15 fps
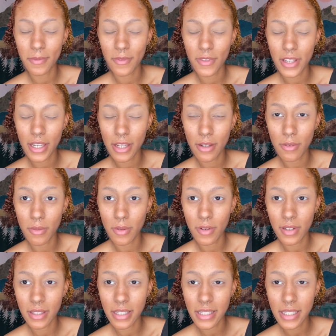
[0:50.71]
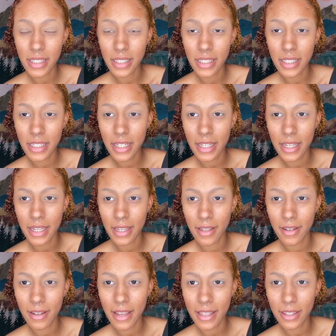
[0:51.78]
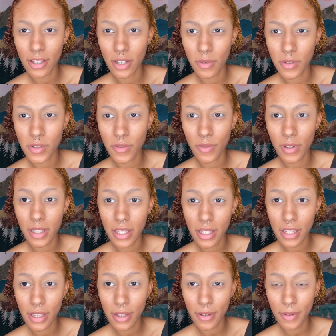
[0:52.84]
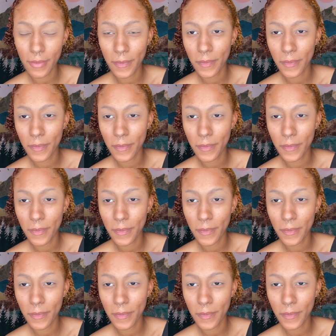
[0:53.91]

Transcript: video on this look and I thought it was really cute.